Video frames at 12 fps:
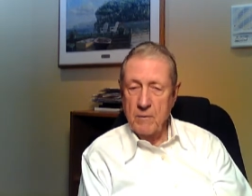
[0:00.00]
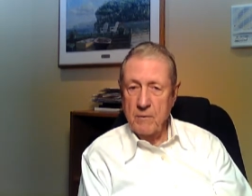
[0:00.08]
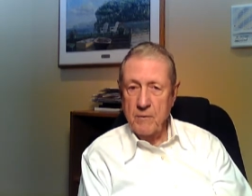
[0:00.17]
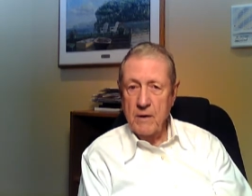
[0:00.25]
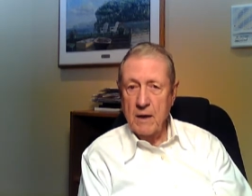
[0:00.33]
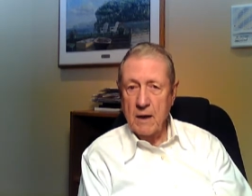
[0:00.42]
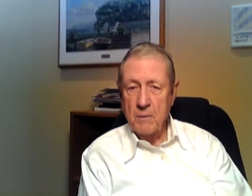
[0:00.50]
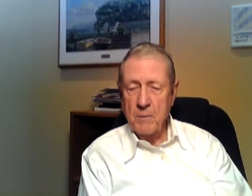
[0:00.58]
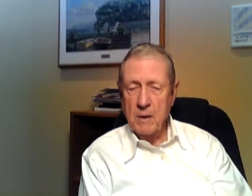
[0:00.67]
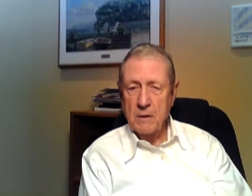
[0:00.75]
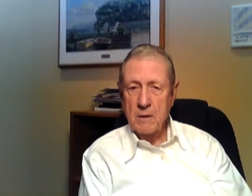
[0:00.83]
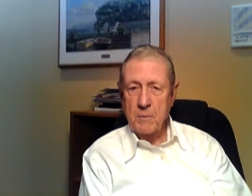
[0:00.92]
feeling
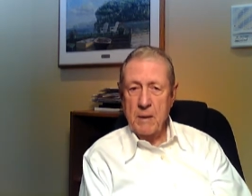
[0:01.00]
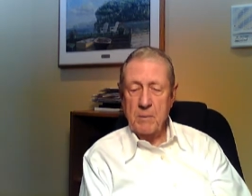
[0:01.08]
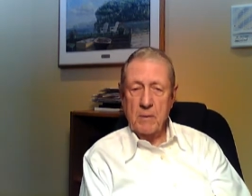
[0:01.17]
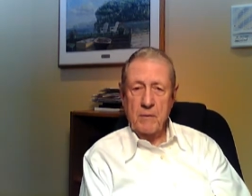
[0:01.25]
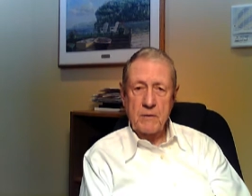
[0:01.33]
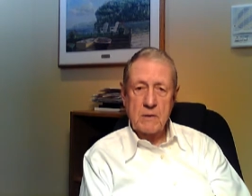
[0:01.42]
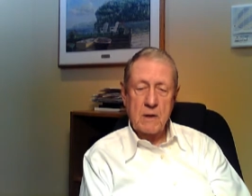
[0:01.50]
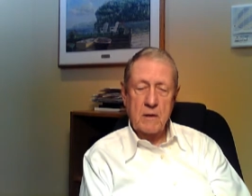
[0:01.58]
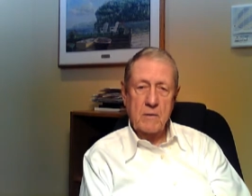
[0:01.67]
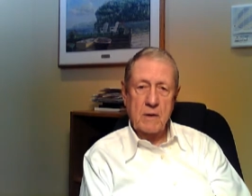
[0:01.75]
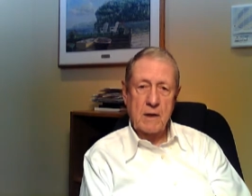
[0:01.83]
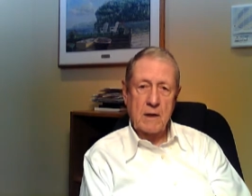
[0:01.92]
among the people of this
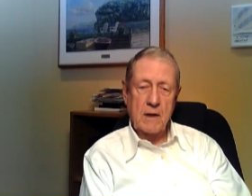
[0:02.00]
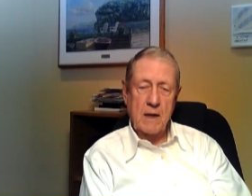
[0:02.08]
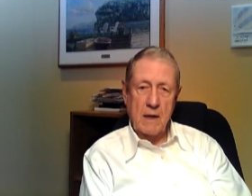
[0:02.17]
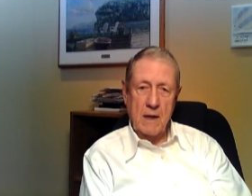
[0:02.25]
country that